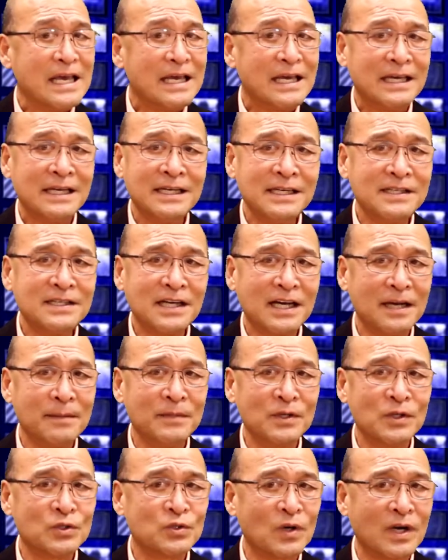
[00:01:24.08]

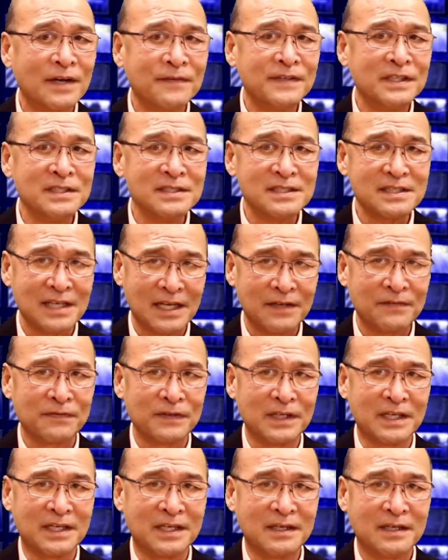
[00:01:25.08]
Anytime you're driving
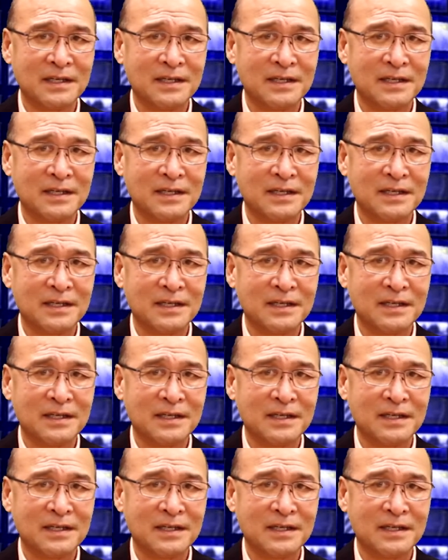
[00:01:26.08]
safely,